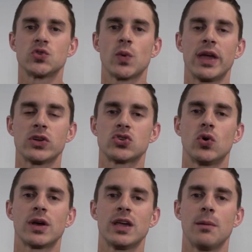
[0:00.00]
is where you're
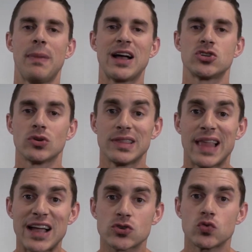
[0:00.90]
talking about your
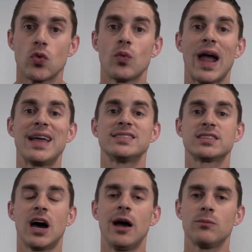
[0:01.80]
lateral raise
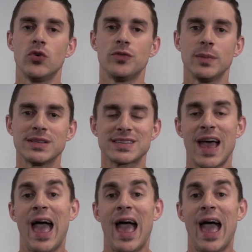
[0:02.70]
type movements